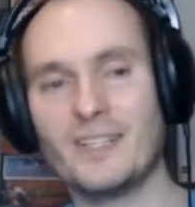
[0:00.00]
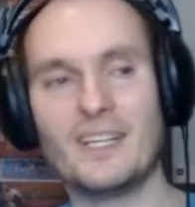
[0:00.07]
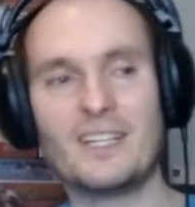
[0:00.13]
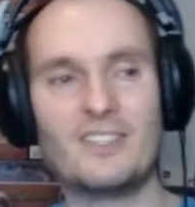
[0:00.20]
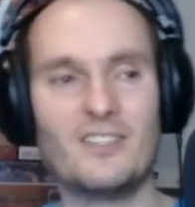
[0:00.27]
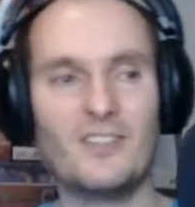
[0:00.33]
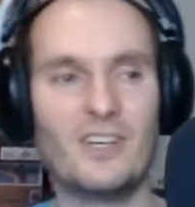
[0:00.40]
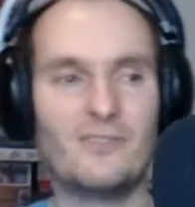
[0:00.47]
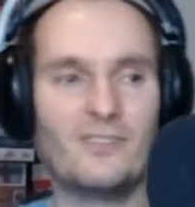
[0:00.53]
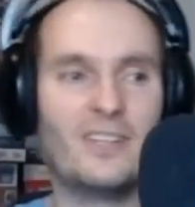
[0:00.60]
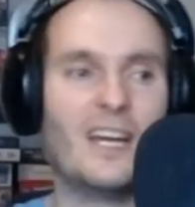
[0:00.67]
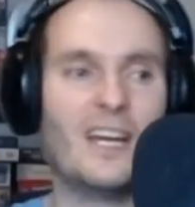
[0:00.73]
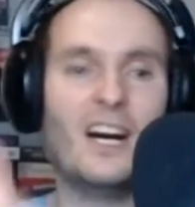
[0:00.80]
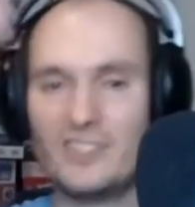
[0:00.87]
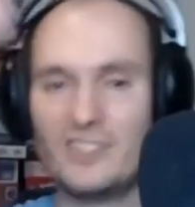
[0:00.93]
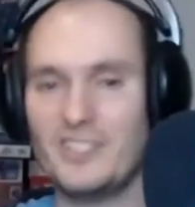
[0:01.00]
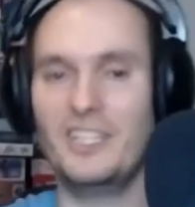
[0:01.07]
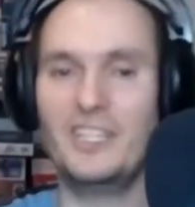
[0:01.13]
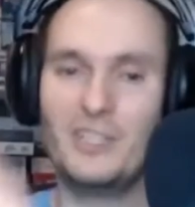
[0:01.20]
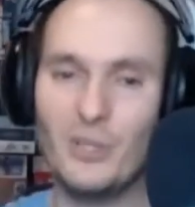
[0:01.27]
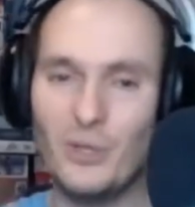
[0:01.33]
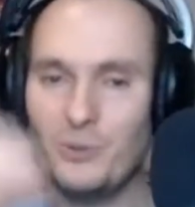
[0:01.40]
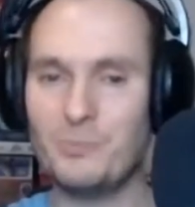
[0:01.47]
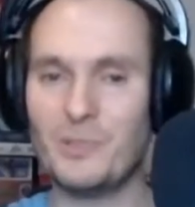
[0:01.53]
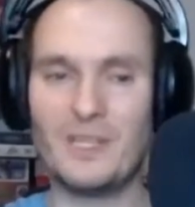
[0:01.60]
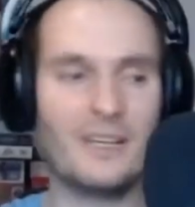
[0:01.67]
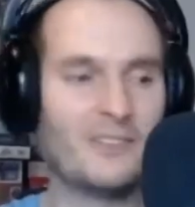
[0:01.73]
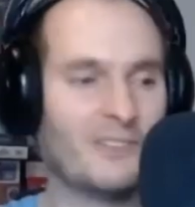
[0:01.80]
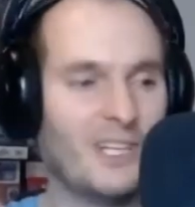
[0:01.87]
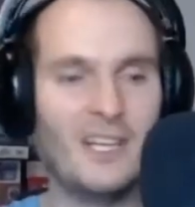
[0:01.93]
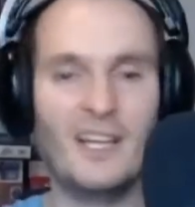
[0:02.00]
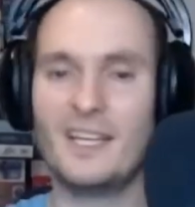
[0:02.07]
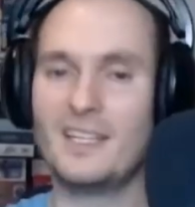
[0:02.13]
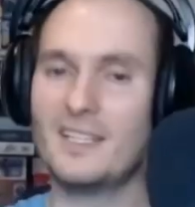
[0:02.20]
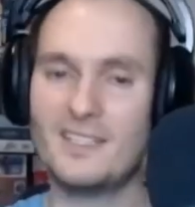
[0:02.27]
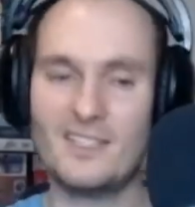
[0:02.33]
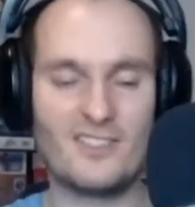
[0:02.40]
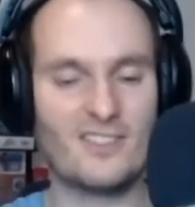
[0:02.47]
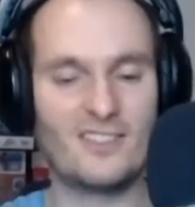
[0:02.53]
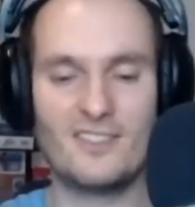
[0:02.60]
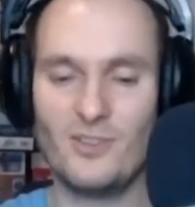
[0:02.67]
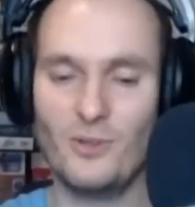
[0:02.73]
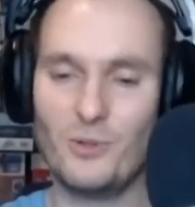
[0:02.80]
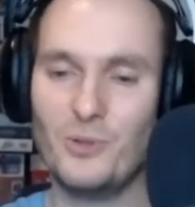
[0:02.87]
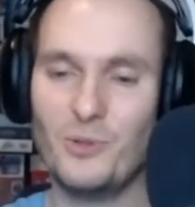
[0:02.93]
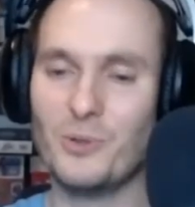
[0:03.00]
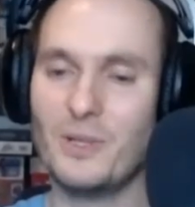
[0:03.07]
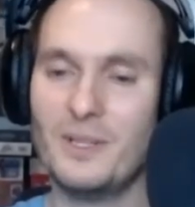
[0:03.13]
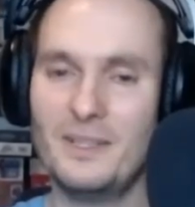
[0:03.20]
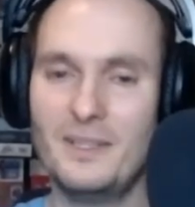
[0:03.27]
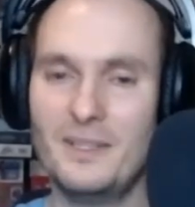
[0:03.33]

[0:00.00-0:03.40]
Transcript: Like you have an alter ego, but I really like it. It's it's so cool.